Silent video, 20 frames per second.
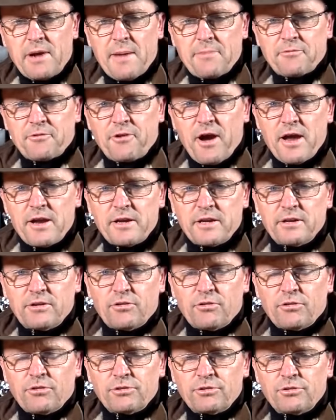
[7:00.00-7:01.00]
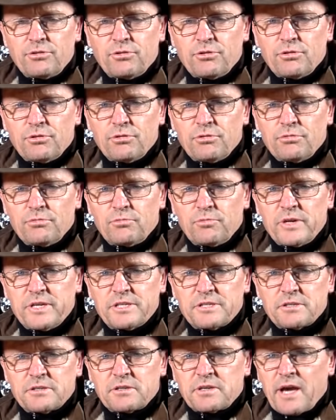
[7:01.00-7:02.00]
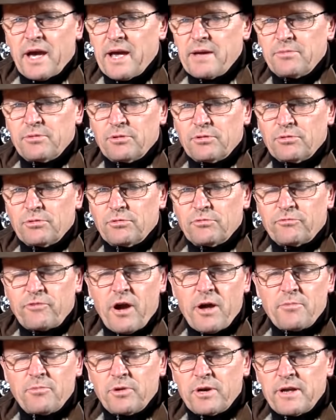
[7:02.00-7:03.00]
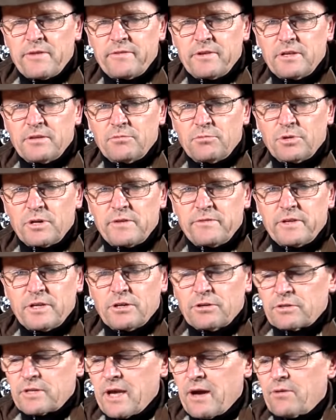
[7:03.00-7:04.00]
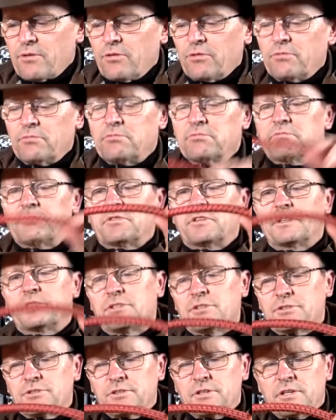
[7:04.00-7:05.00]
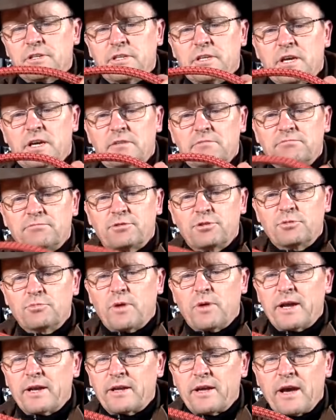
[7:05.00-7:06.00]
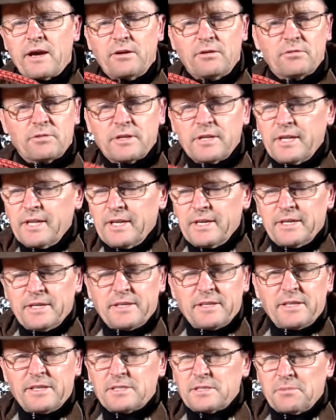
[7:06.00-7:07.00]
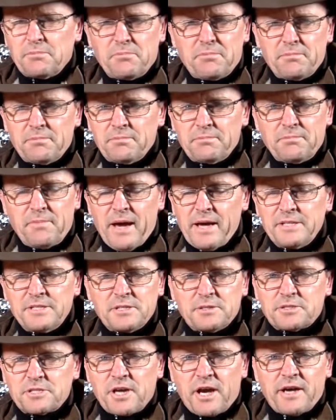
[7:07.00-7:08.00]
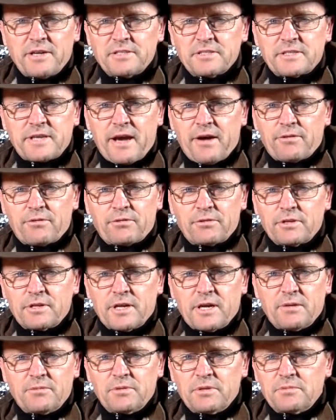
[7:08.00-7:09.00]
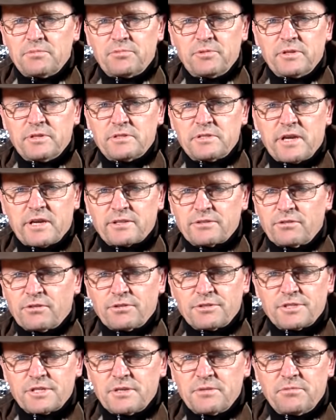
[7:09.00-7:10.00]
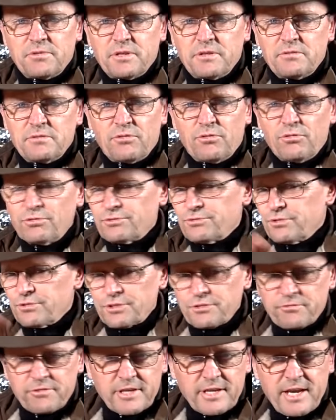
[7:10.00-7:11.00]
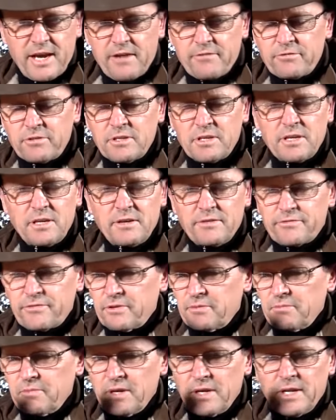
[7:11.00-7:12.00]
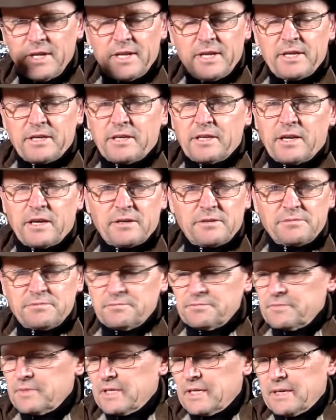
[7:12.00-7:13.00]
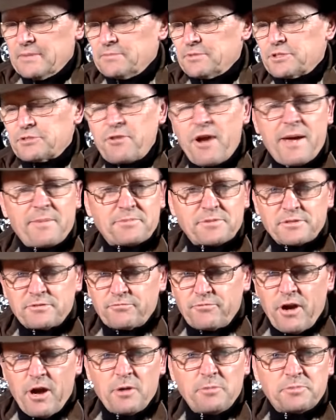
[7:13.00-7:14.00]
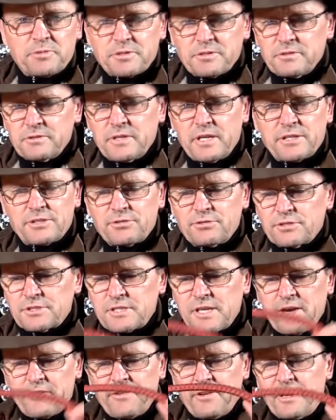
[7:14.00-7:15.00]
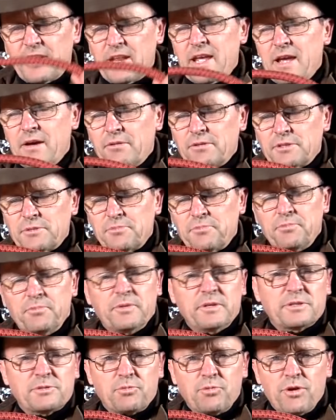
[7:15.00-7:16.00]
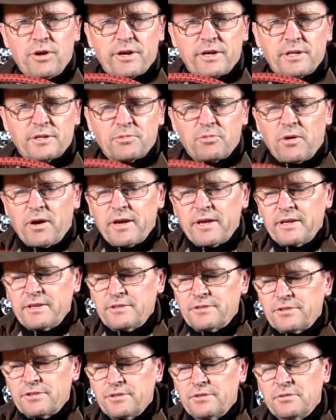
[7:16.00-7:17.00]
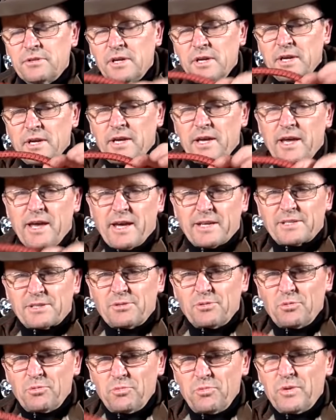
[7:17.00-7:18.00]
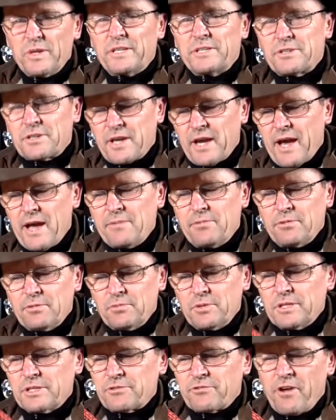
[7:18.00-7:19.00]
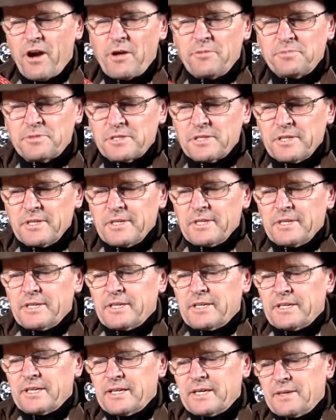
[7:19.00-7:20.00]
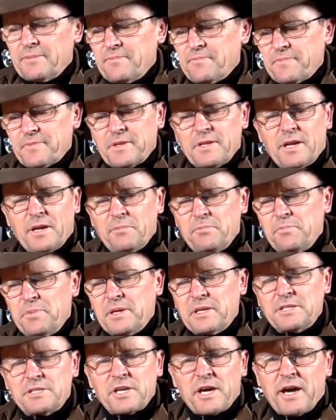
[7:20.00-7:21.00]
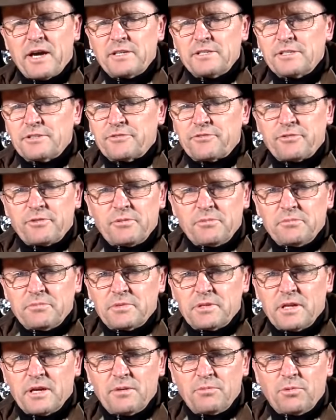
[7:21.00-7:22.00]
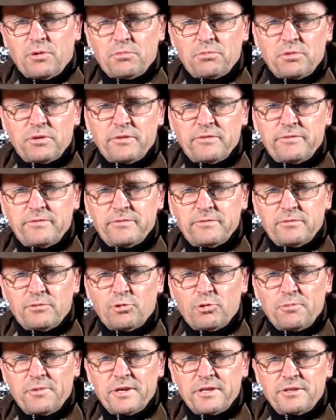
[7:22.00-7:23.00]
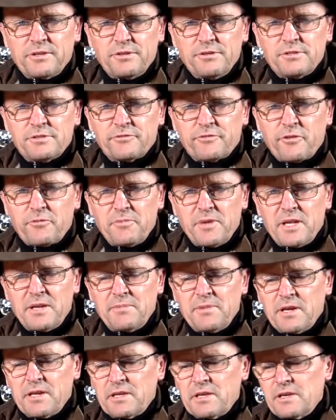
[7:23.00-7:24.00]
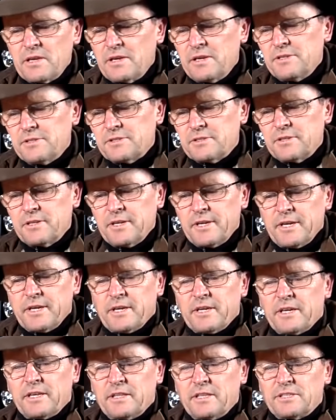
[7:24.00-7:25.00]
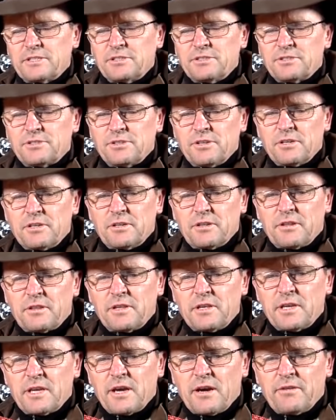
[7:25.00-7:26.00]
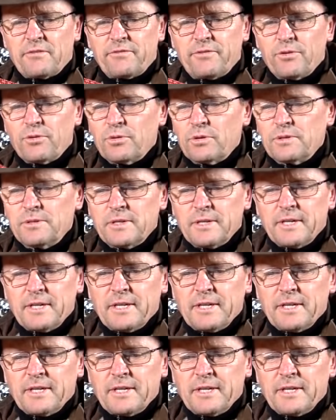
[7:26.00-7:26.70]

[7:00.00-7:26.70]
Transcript: upgrading on your winch cable or rope, whatever you, whatever you got going on, this is certainly a good way to go. Look, there's some major changes going on, you know, with, with technology, with all sorts of recovery gear from, you know, um, straps and ropes and that sort of stuff. And now it's it's working its way into actual winch cable, winch ropes. Um, you know, big changes from you know what we've all been using for many many years, and and this is certainly the thing going forward.